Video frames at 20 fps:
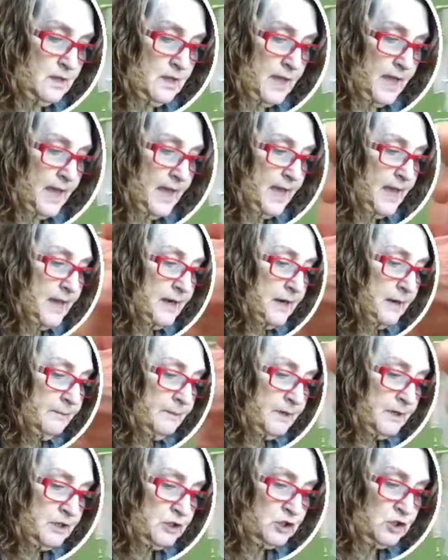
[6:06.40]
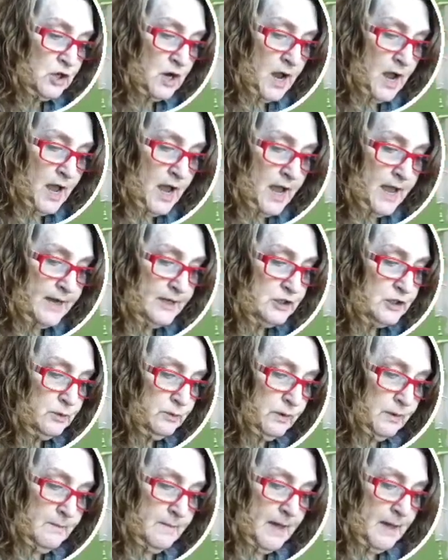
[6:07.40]
And I'm going to try to
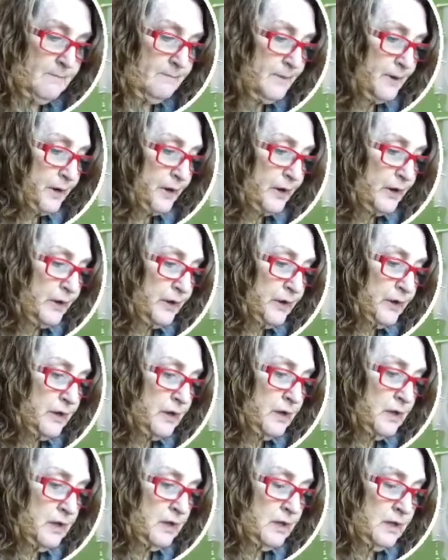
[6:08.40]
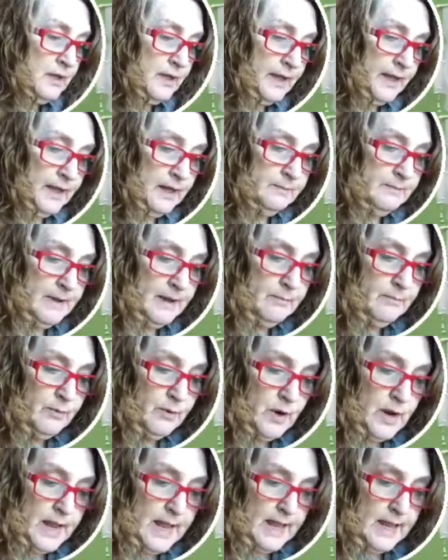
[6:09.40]
remember in my
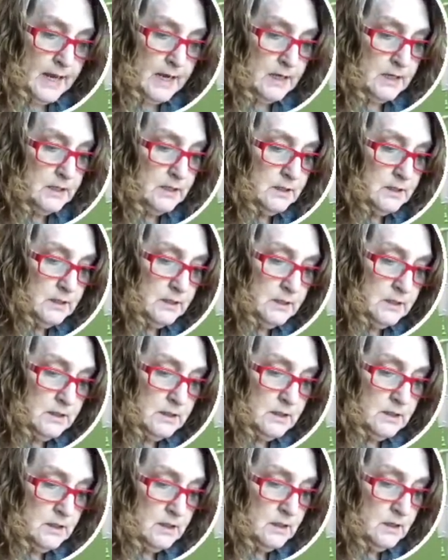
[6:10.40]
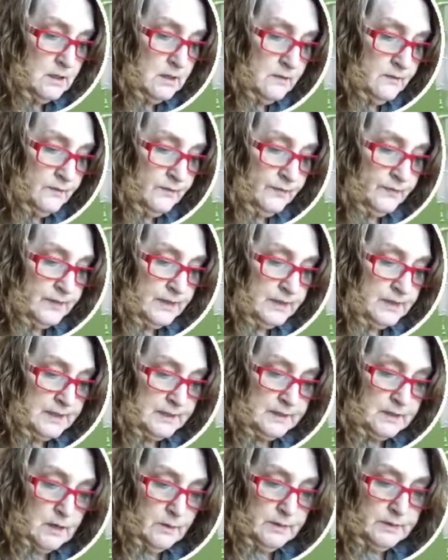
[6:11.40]
brain, that
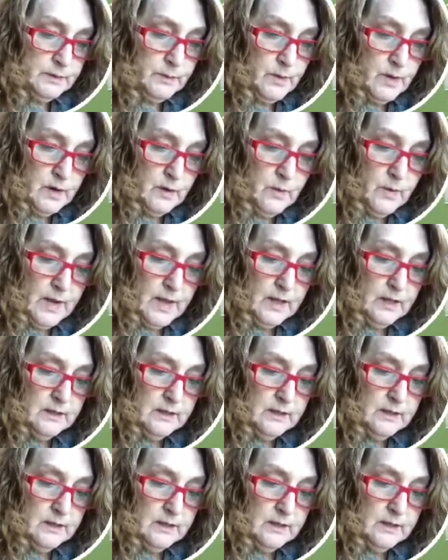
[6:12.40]
doesn't always work well,